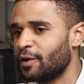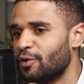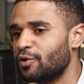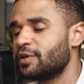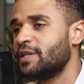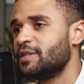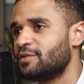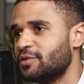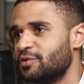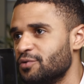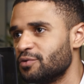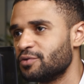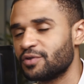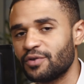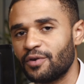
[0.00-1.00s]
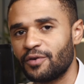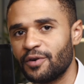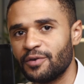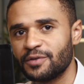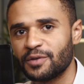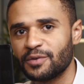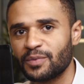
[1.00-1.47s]
look into George
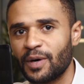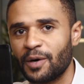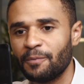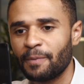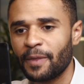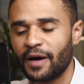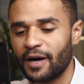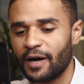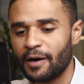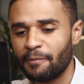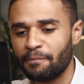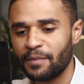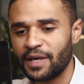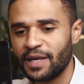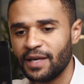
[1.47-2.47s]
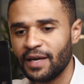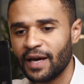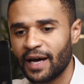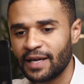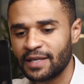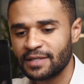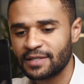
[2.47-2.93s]
Soros as well. Yeah, um, really He do.
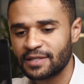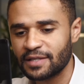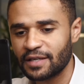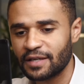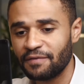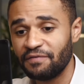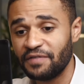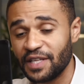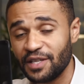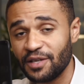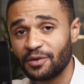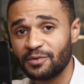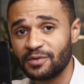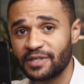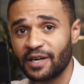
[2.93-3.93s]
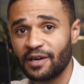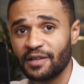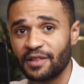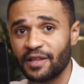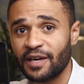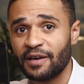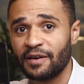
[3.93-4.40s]
has videos that
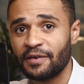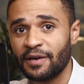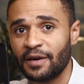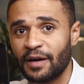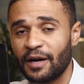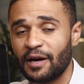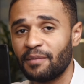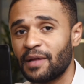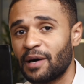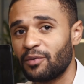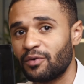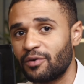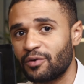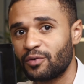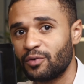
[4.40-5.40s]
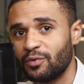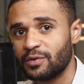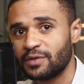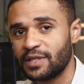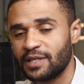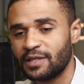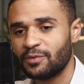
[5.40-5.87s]
are there um, that were
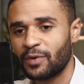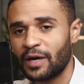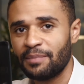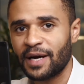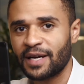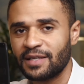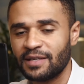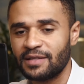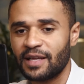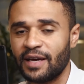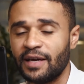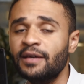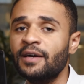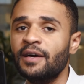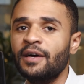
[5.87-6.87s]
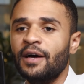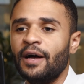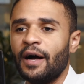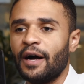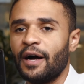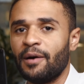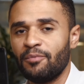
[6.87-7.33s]
recorded way back in the day.
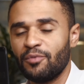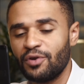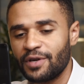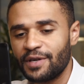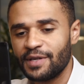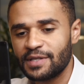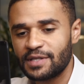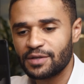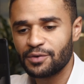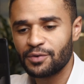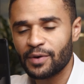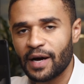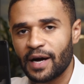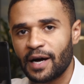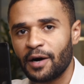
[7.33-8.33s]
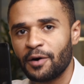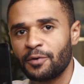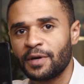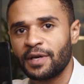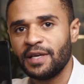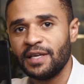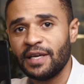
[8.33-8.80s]
Um, look into
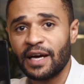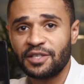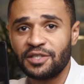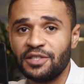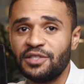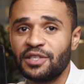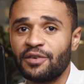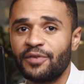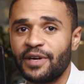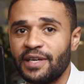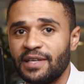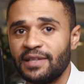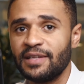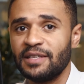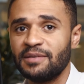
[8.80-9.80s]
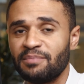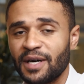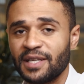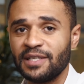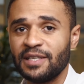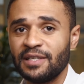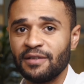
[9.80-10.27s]
how he actually generated his
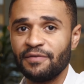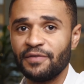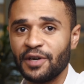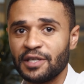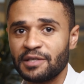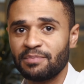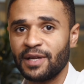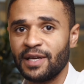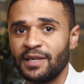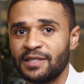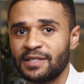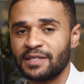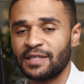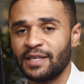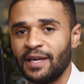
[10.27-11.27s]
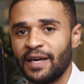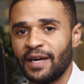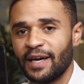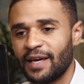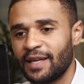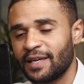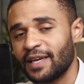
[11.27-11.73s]
money in the first place.
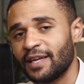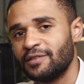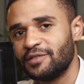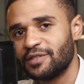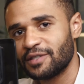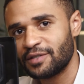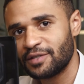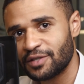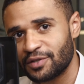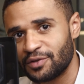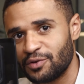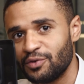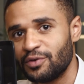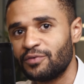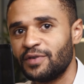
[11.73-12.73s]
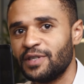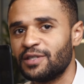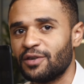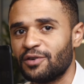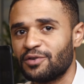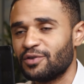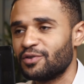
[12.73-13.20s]
And again, just just do the
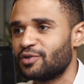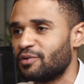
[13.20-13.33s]
research on the